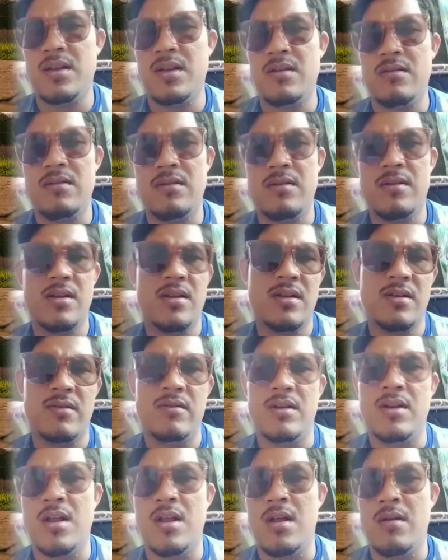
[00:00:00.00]
She used one
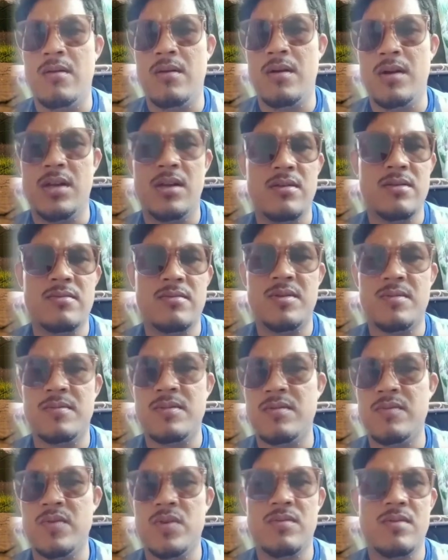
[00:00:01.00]
tree trunk that had
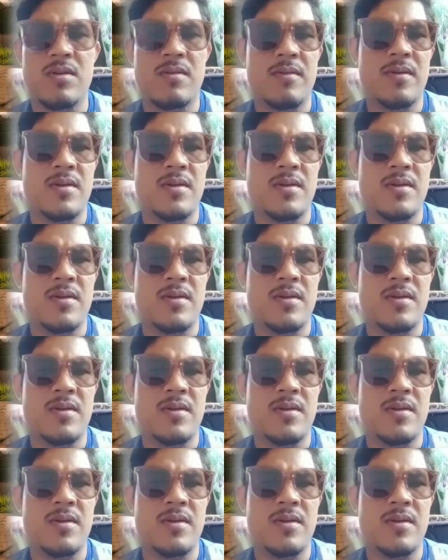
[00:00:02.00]
been cut.